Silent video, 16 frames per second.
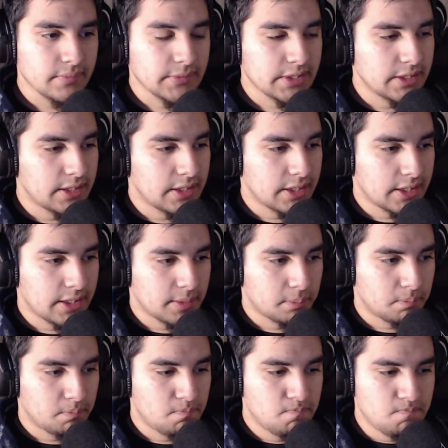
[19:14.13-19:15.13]

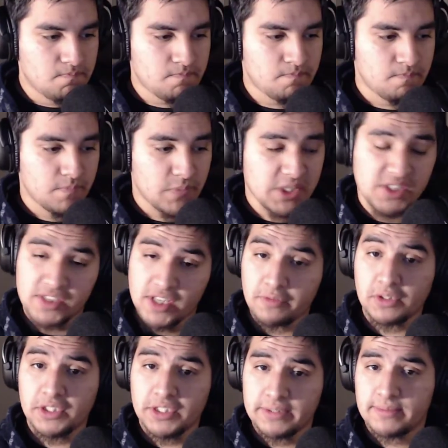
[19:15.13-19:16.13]
It's
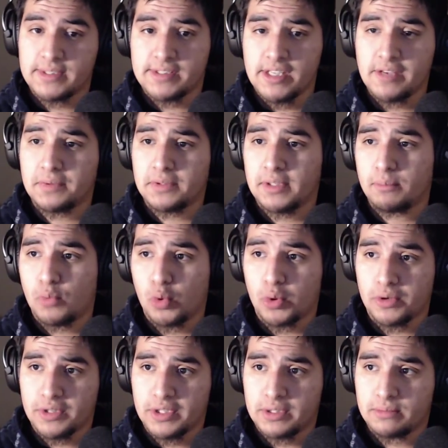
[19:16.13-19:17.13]
definitely
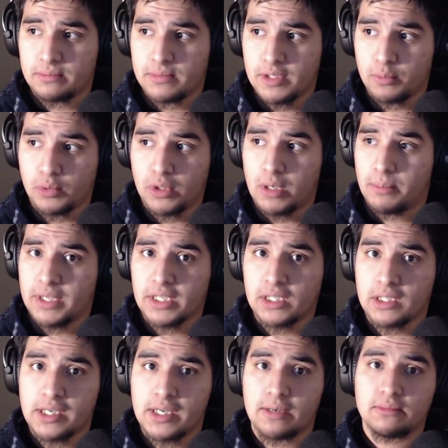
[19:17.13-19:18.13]
more than what I'm
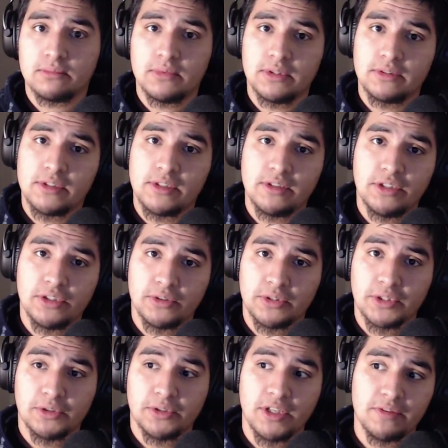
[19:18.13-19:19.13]
making now. You know,
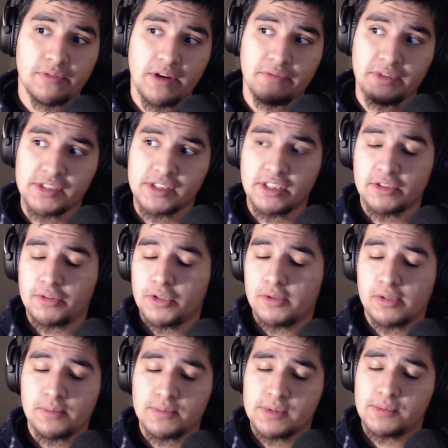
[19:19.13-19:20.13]
literally, if every single
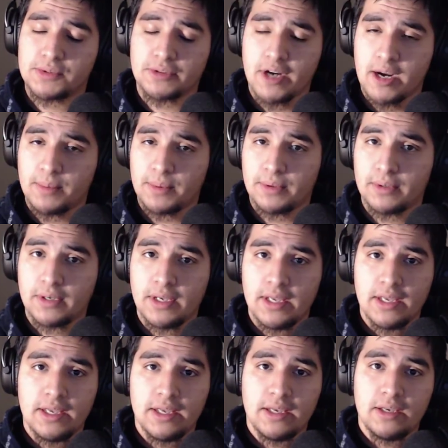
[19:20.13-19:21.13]
YouTube subscriber
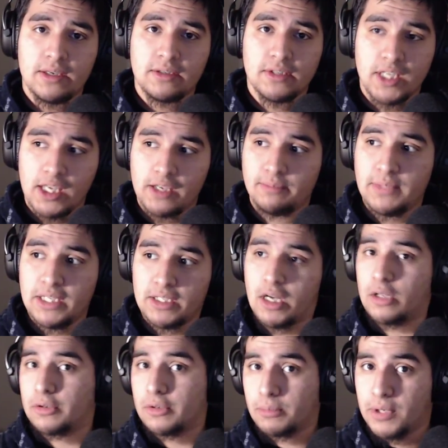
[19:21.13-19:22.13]
gave me
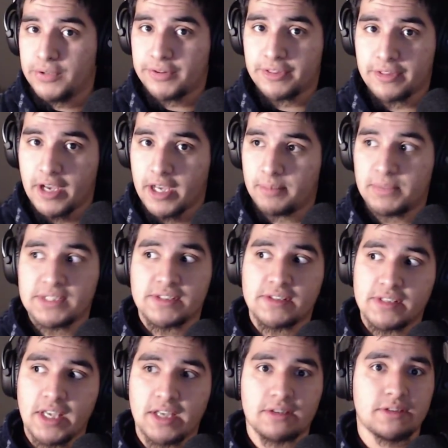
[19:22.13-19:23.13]
$1 a month, I'd be
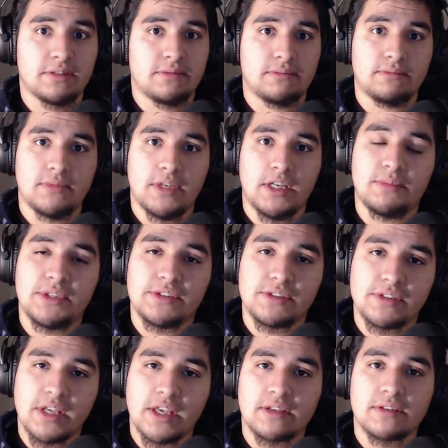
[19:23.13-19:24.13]
set.
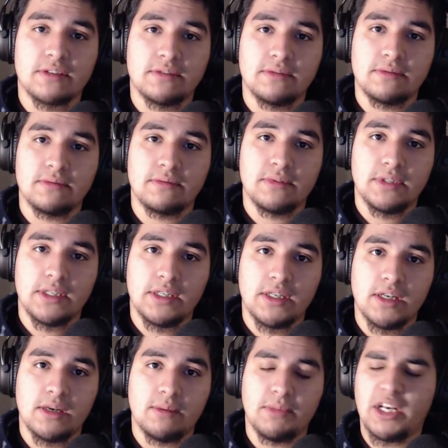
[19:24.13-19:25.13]

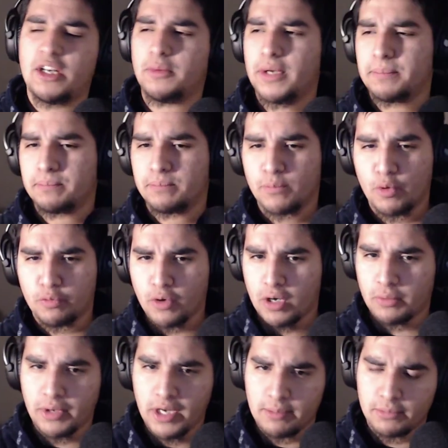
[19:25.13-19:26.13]
But anyway, before
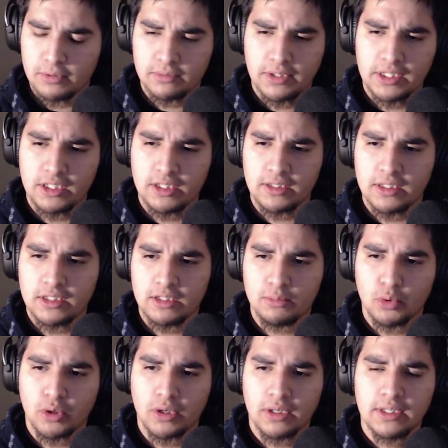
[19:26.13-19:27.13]
I ramble any
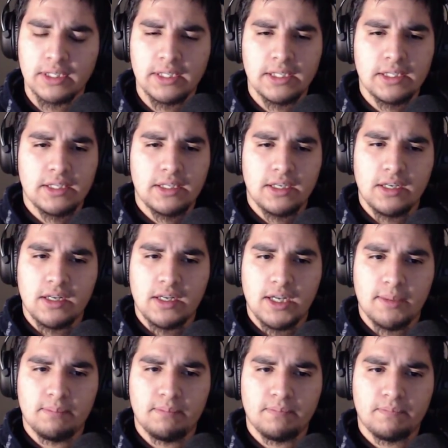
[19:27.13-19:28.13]
more, you